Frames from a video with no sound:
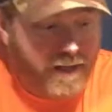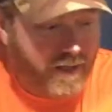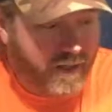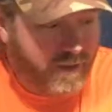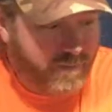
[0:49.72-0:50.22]

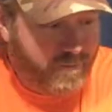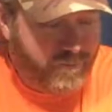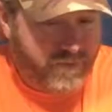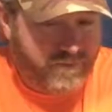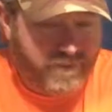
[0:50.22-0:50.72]

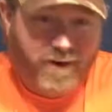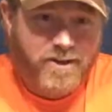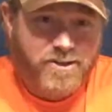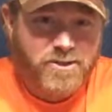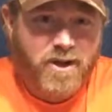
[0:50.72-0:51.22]
Um, for
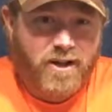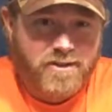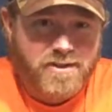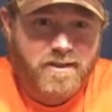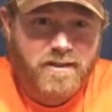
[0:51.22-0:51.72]
under two
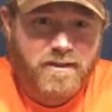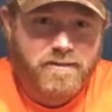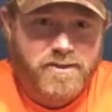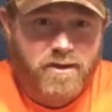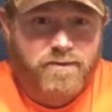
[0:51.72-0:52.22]
dollars.
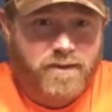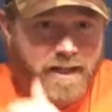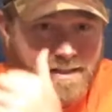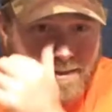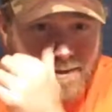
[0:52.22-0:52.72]
So for
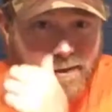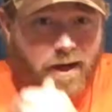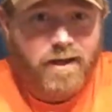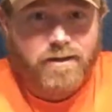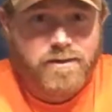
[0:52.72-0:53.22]
less than two
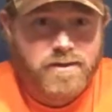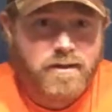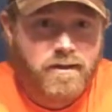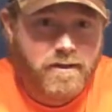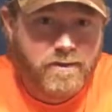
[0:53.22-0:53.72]

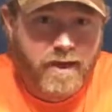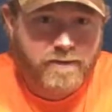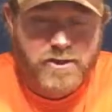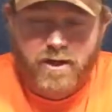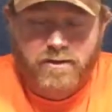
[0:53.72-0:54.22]
dollars, you'll
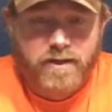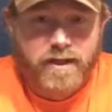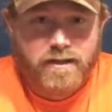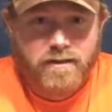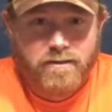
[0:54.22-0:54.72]
have a shark
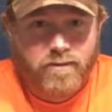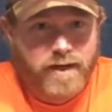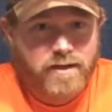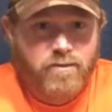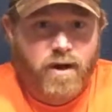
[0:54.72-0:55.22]
rig
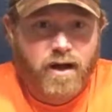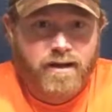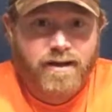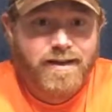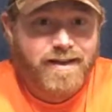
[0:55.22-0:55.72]
ready to
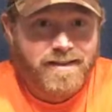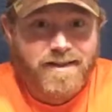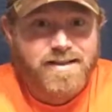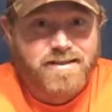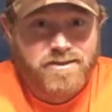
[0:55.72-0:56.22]
rock in
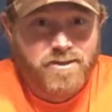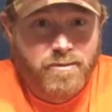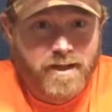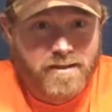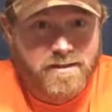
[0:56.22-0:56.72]
less than two
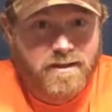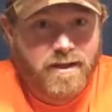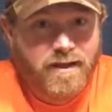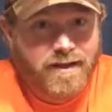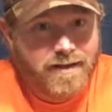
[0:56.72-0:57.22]
minutes.
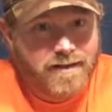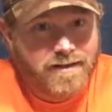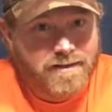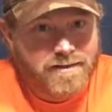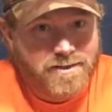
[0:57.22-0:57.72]

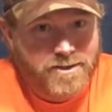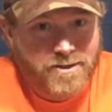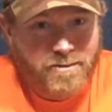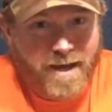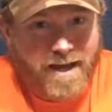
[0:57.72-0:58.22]
So you
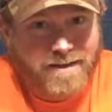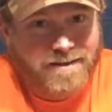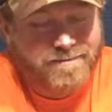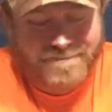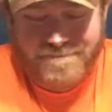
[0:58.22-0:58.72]
do the
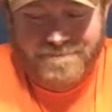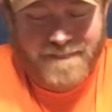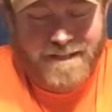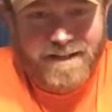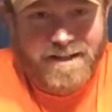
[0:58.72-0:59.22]
math.
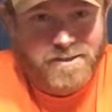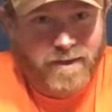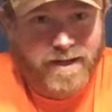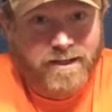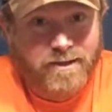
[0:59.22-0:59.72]
I think that's
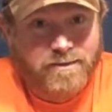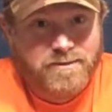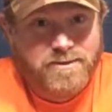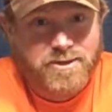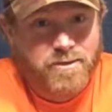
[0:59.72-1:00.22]
the way to go.
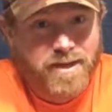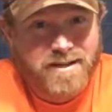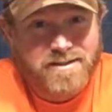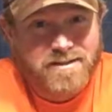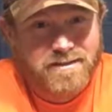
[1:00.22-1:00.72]
Two
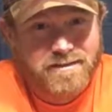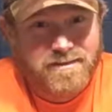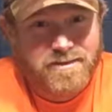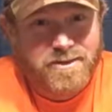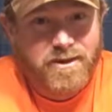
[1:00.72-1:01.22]
minutes,
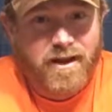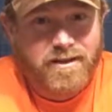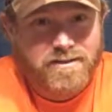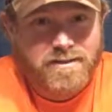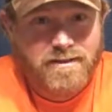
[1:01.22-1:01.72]

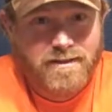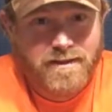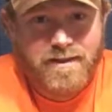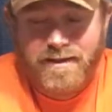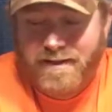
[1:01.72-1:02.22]
$2
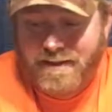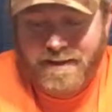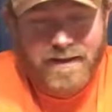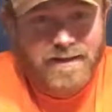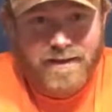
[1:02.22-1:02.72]

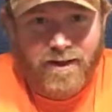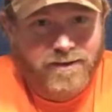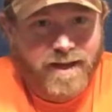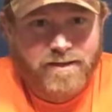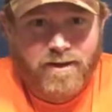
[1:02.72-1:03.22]

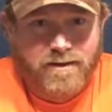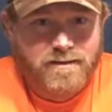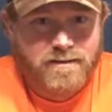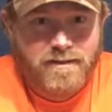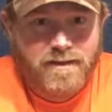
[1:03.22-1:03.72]
all day long. All
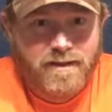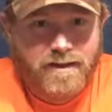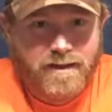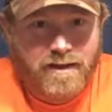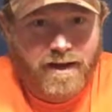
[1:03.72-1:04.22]

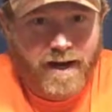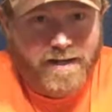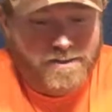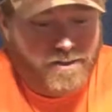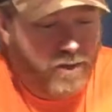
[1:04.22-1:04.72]

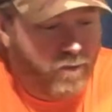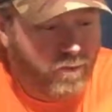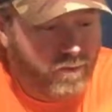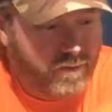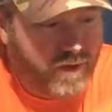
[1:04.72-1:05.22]
right, so
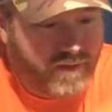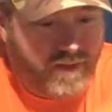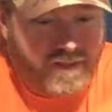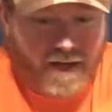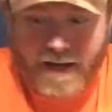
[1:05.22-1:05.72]
the,
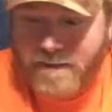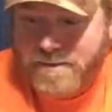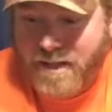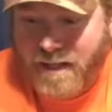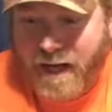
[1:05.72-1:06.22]
th the
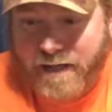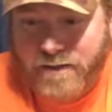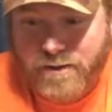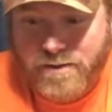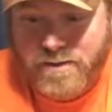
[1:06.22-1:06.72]
items that I
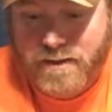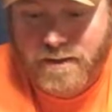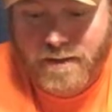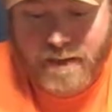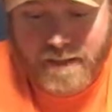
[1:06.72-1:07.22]
use
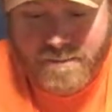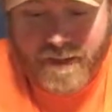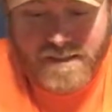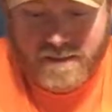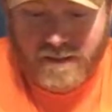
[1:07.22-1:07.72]
is
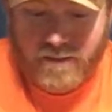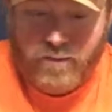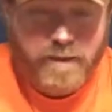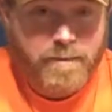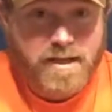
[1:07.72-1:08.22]
basically
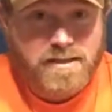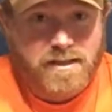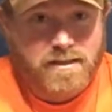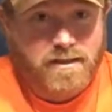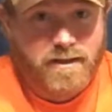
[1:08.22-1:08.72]
three
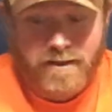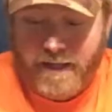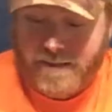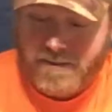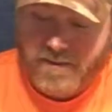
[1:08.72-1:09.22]
basic
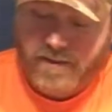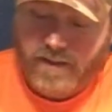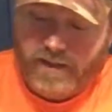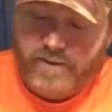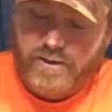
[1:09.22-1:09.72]
things.
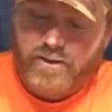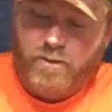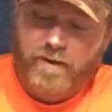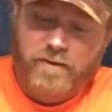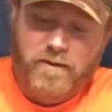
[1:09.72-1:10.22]
I use a
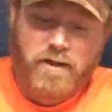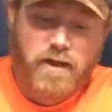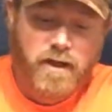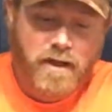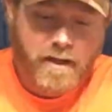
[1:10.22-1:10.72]
swivel.
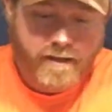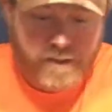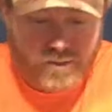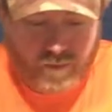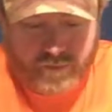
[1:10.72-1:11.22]

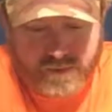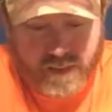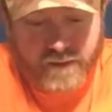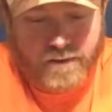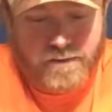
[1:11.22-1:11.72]
These swivels
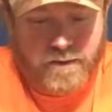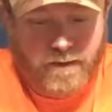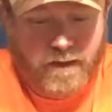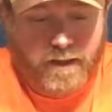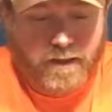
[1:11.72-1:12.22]
I use
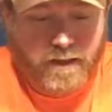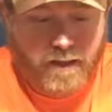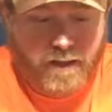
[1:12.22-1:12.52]
are uh,